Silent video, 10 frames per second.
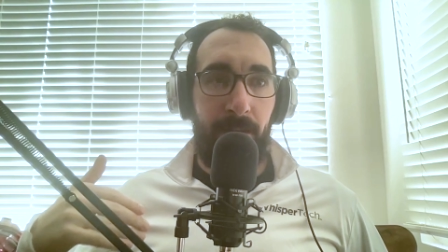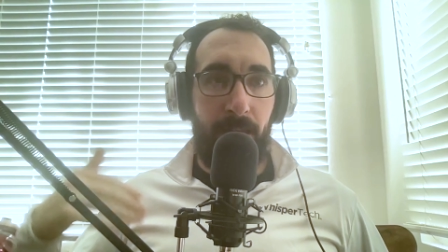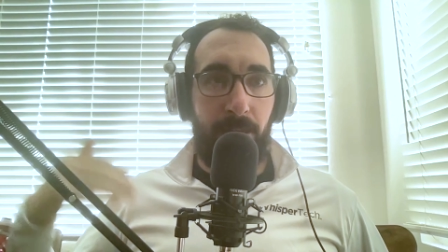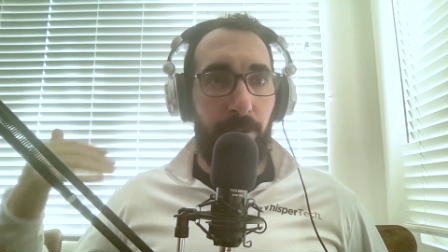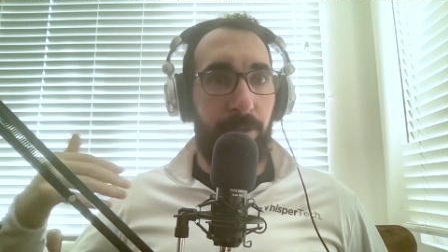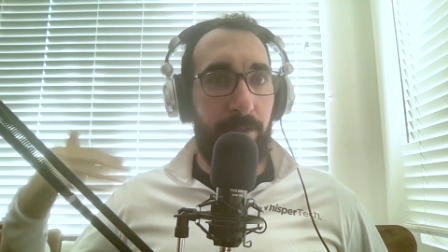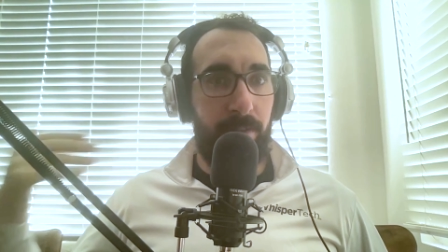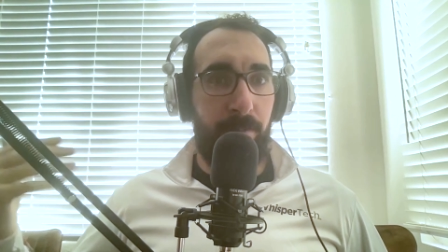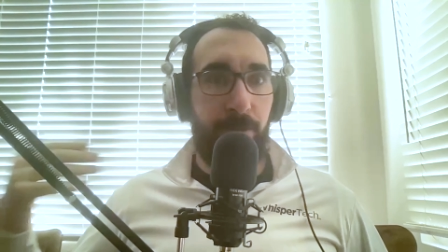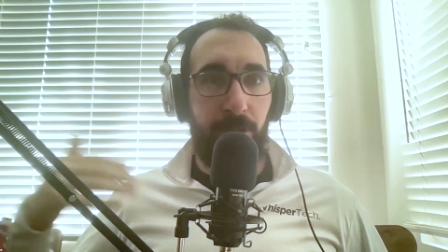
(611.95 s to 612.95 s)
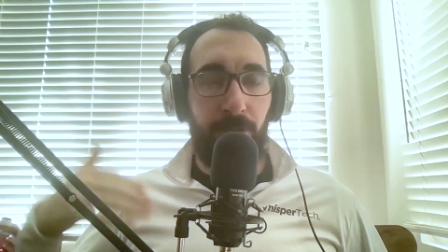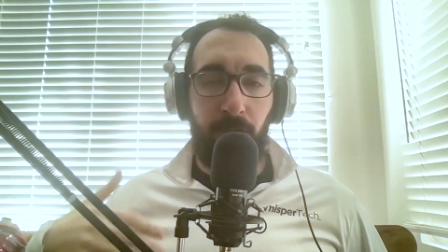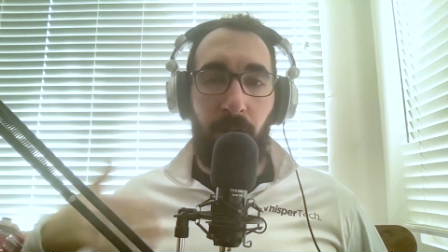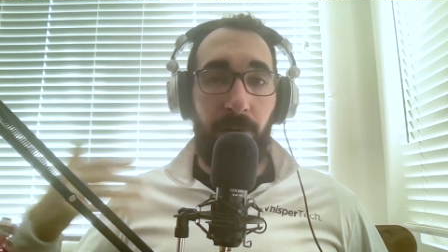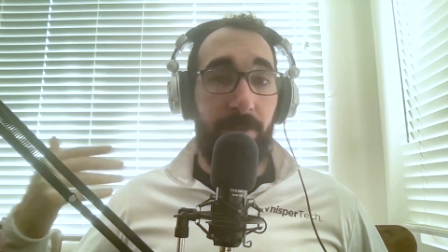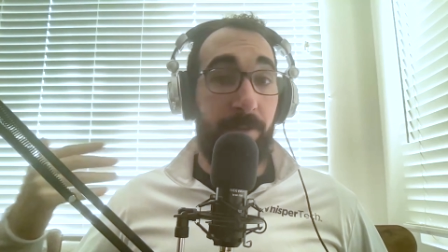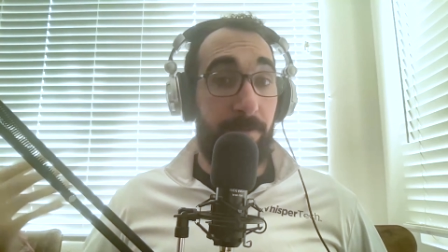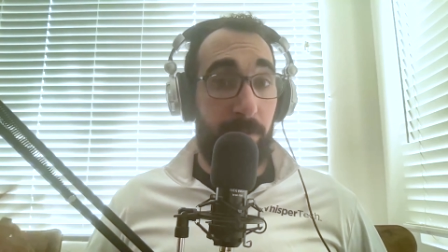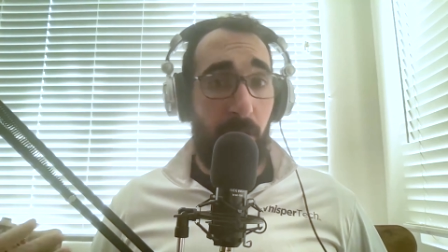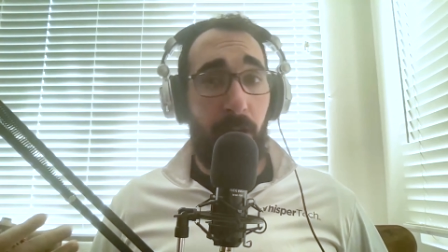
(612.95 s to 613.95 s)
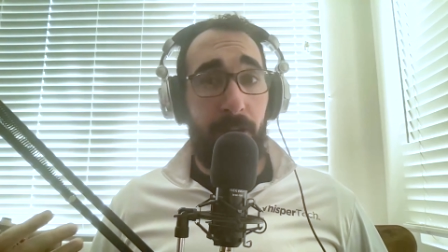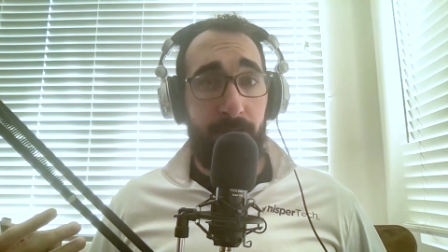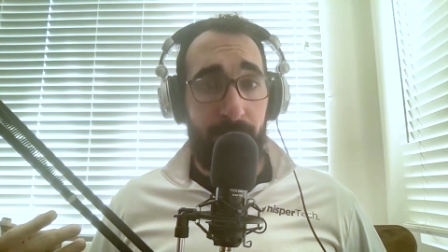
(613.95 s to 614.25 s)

And those assumptions are often flawed.